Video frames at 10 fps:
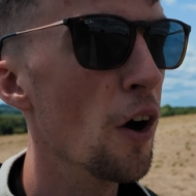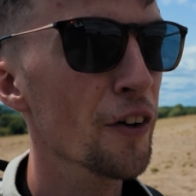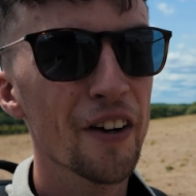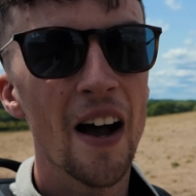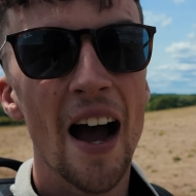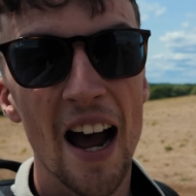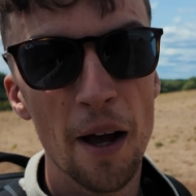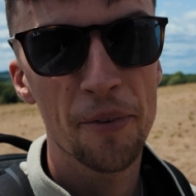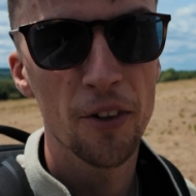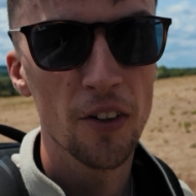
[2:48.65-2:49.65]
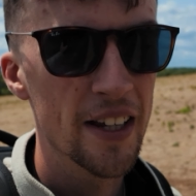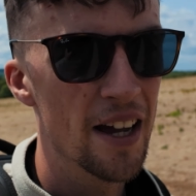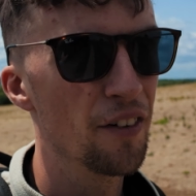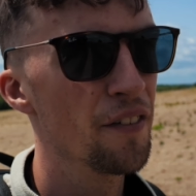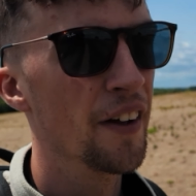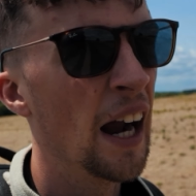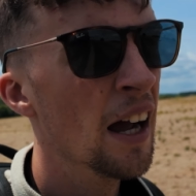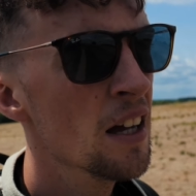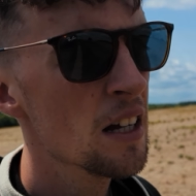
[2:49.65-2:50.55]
over absolutely everything,